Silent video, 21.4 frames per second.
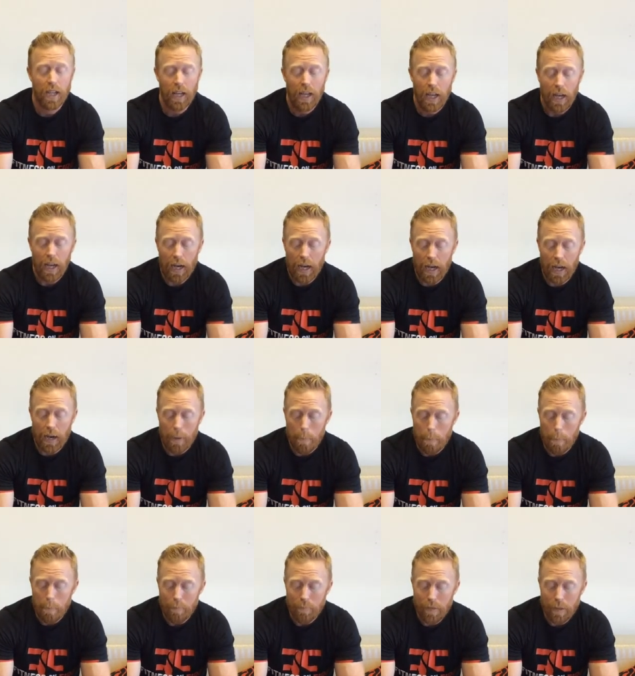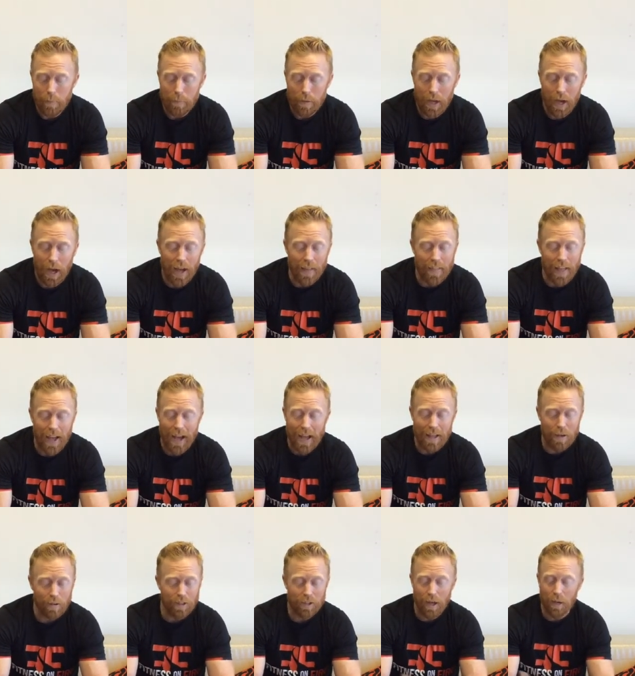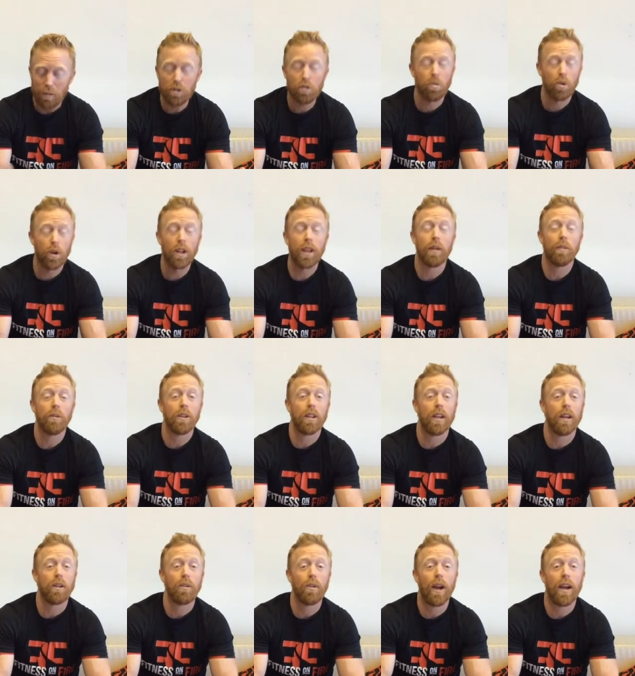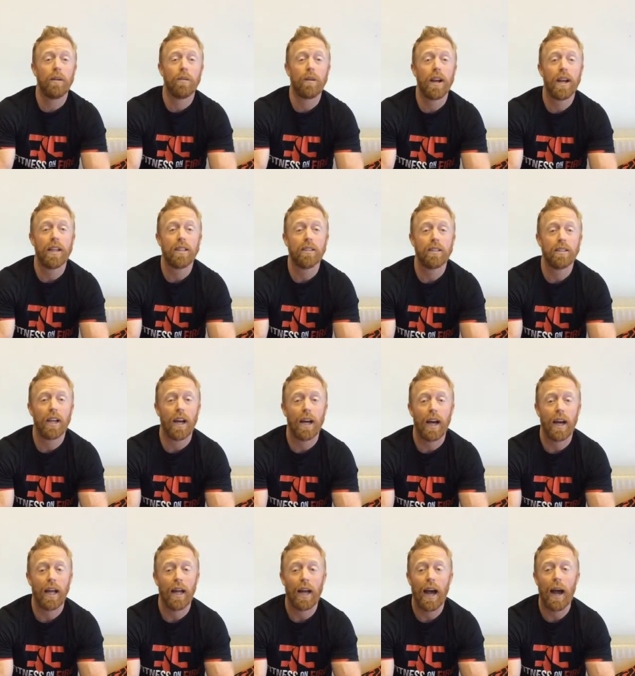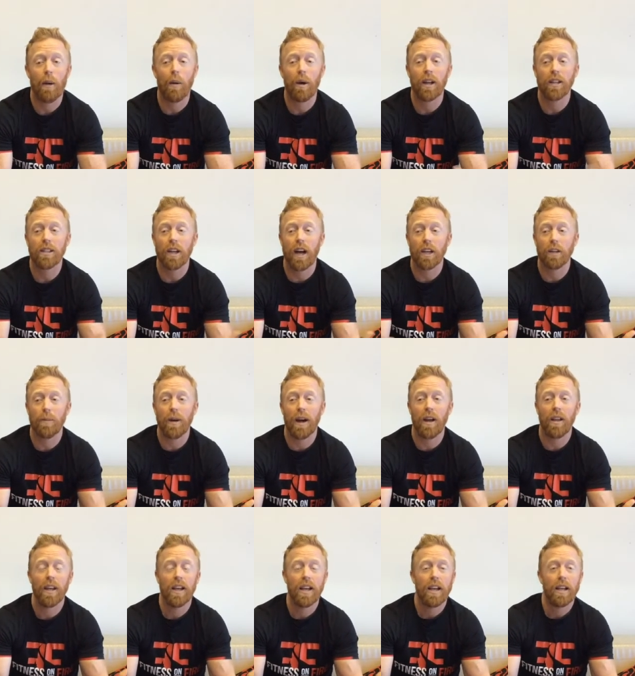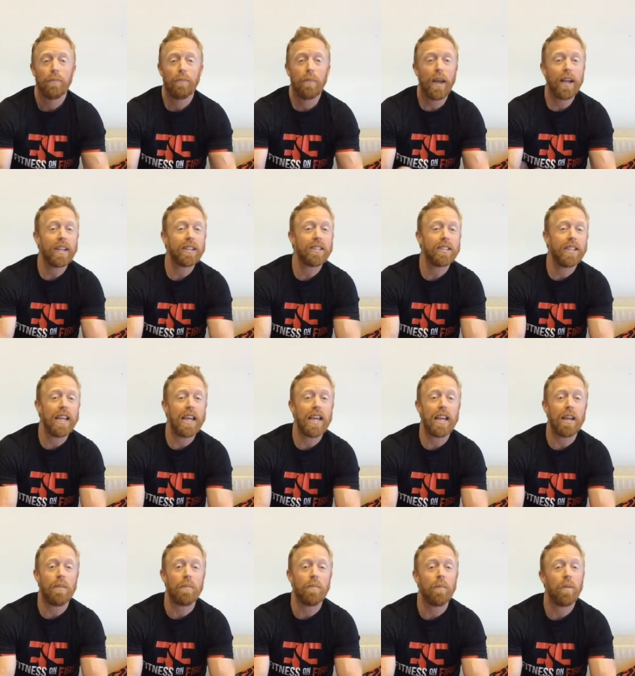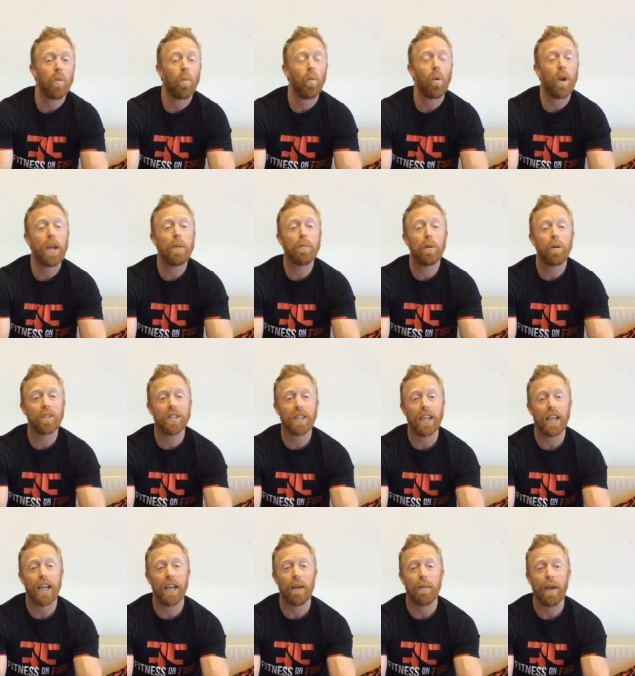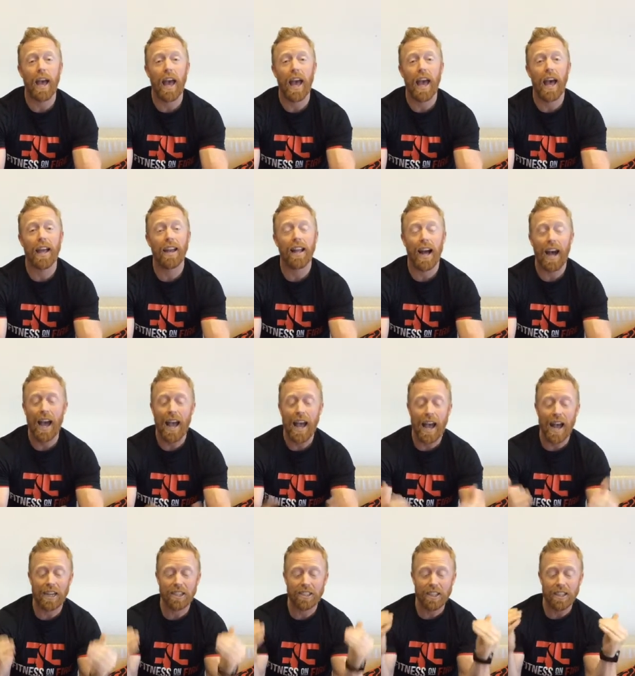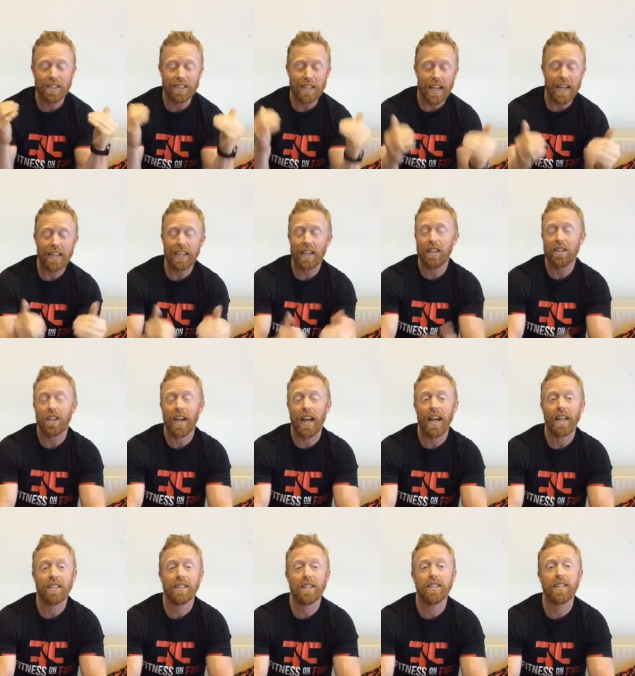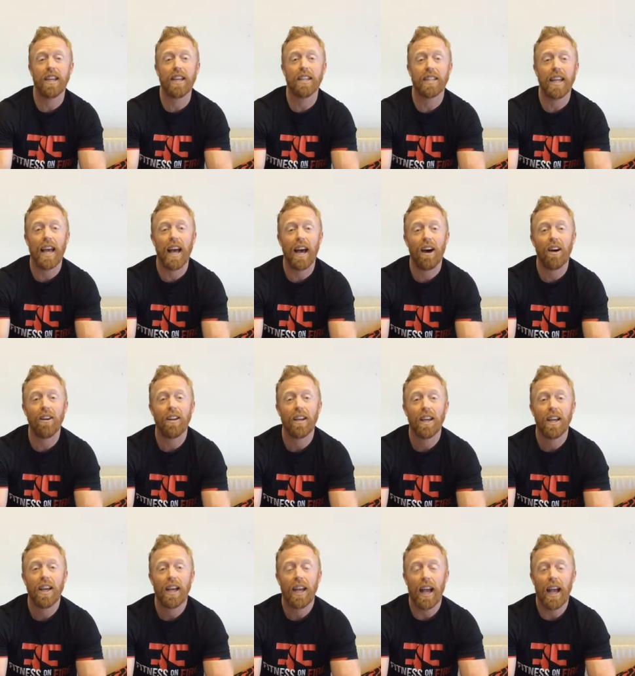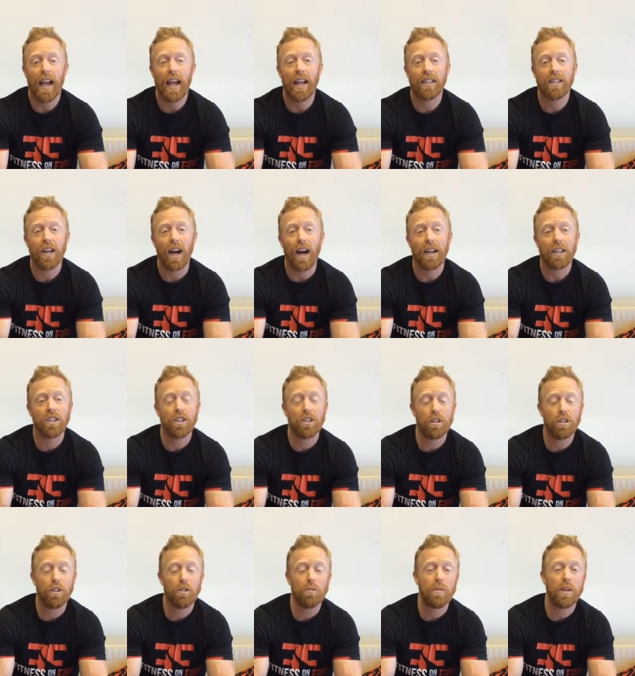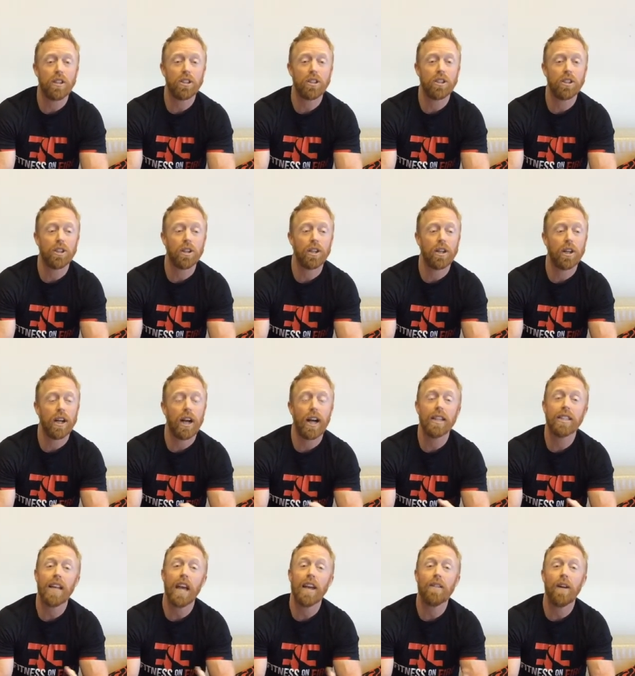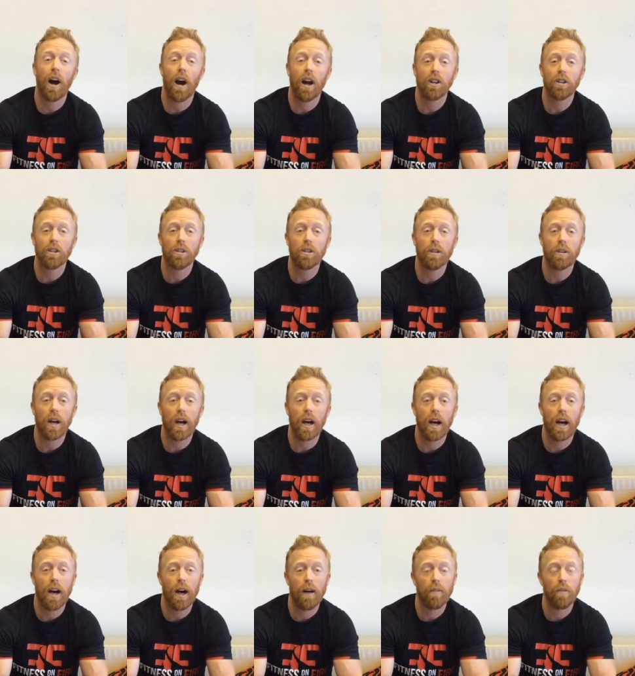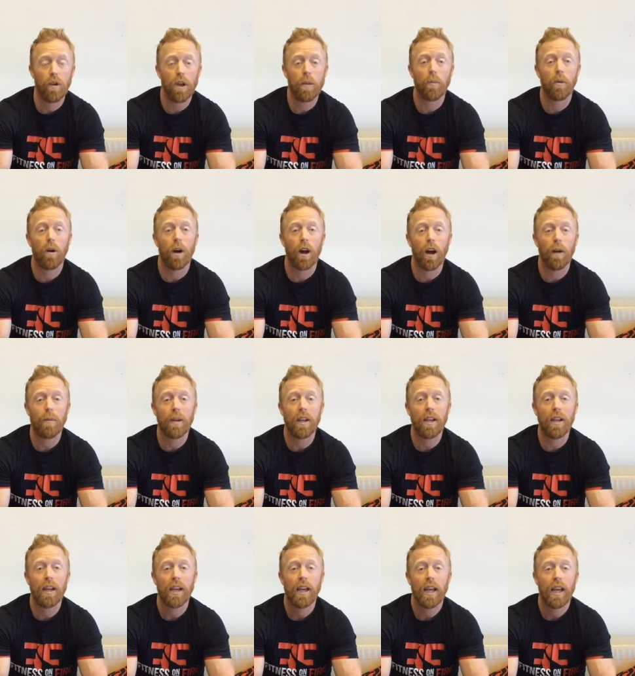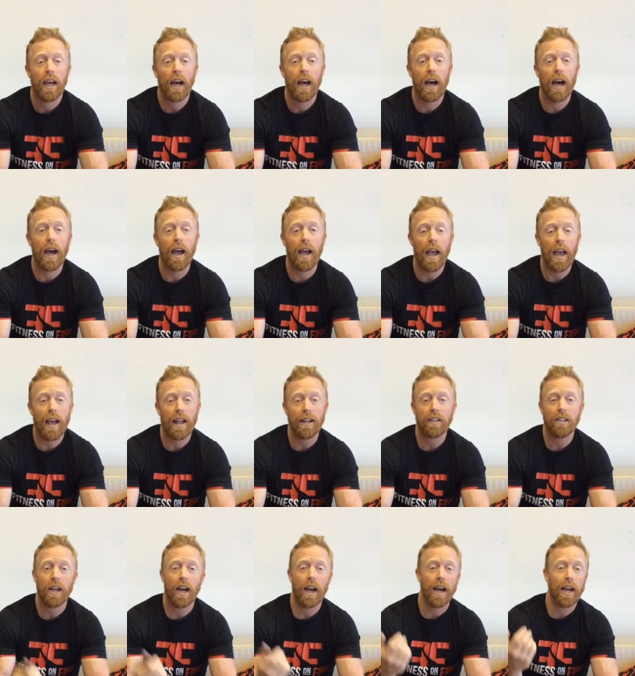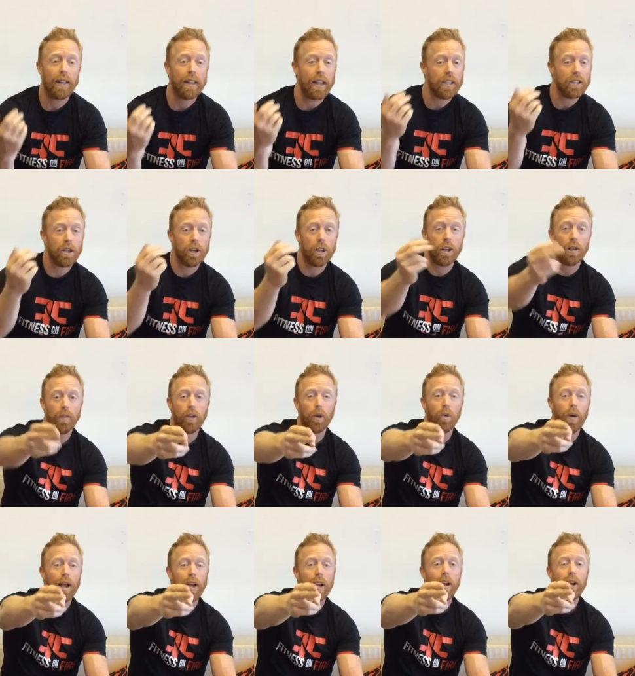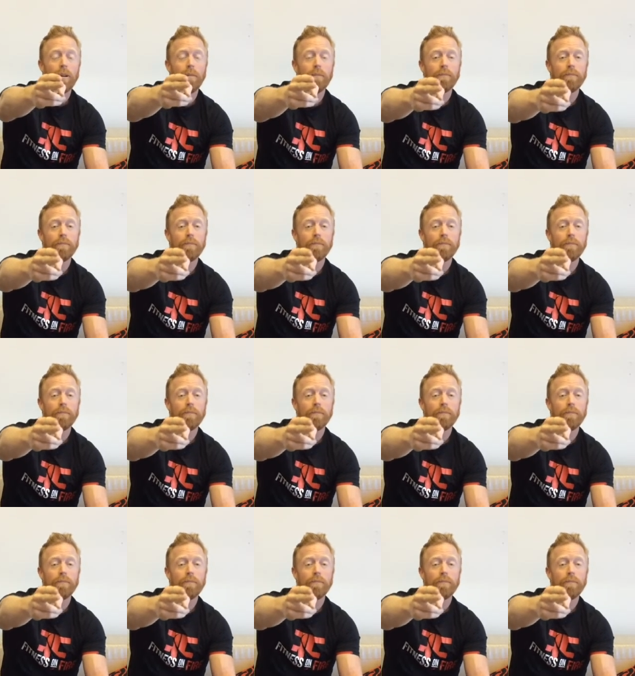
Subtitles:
Beyond that, it was really, really a great race. I want to talk about biggest team, Weeple team. And I actually did get a chance to sit down and talk to Mr. Dave Huckle of Weeple Army. There's your interview right here.